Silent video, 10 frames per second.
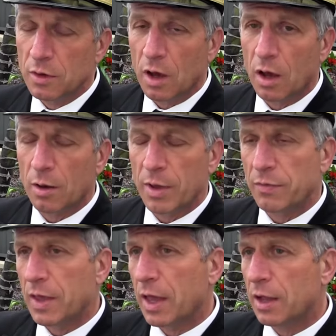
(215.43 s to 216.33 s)

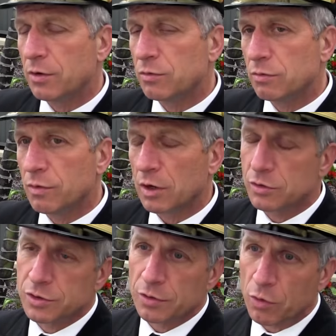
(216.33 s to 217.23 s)
And then
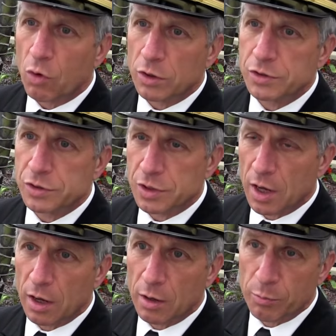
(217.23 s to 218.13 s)
there's, of course,
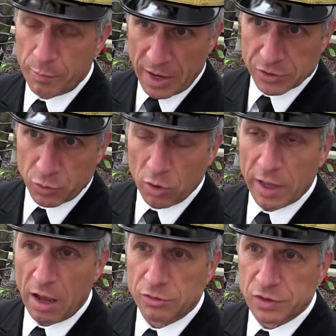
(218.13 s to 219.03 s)
pastoral
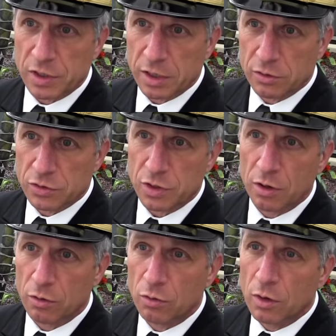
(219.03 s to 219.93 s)
counseling.
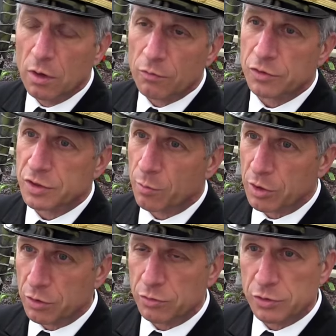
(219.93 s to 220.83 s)
So for
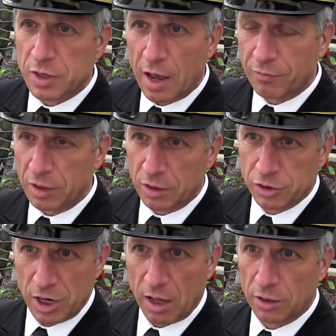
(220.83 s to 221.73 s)
someone who's having a
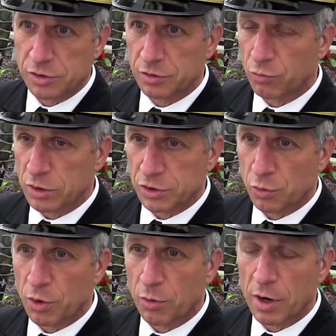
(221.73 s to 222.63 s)
challenge of one
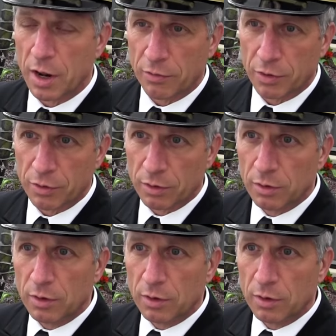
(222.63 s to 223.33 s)
sort or another,